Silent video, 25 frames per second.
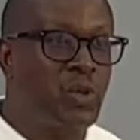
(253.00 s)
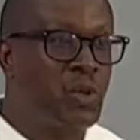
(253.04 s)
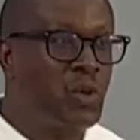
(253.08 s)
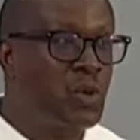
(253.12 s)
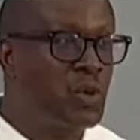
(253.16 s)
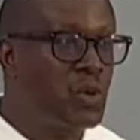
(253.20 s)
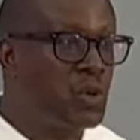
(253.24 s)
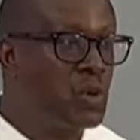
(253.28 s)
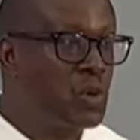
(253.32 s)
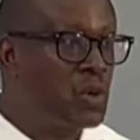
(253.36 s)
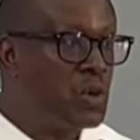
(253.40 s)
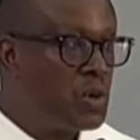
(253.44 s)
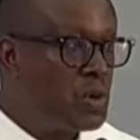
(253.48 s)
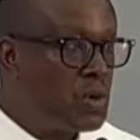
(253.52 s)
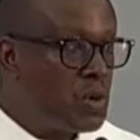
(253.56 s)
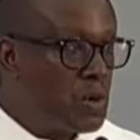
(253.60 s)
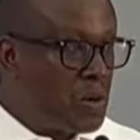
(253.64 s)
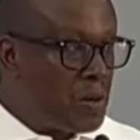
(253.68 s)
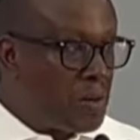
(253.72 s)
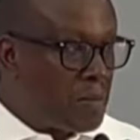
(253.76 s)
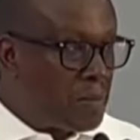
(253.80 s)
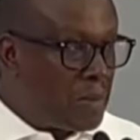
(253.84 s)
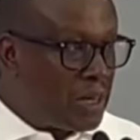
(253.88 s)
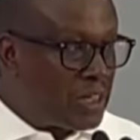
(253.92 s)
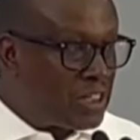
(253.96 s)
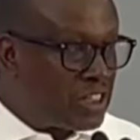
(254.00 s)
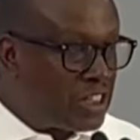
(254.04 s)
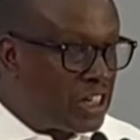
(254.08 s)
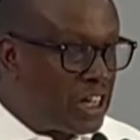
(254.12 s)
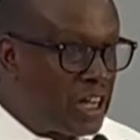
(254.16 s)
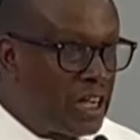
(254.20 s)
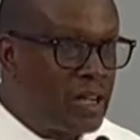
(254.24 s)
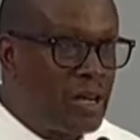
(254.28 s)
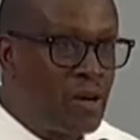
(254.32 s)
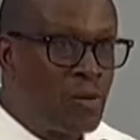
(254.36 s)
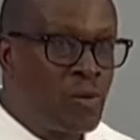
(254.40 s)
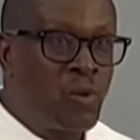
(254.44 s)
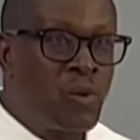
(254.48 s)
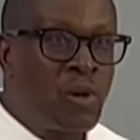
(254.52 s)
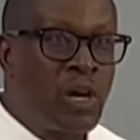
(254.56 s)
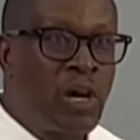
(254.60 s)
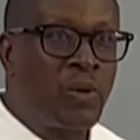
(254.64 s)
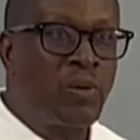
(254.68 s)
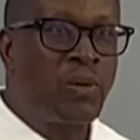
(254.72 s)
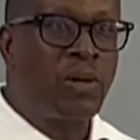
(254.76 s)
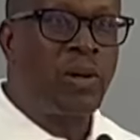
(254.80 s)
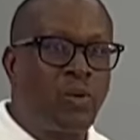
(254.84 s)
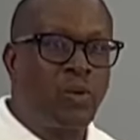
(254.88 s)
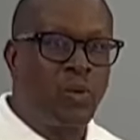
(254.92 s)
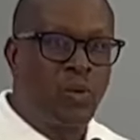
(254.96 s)
part to ensure that
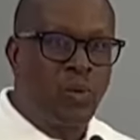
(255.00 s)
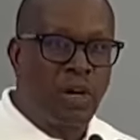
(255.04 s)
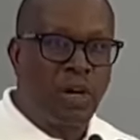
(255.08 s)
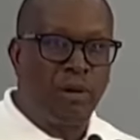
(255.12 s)
genocide is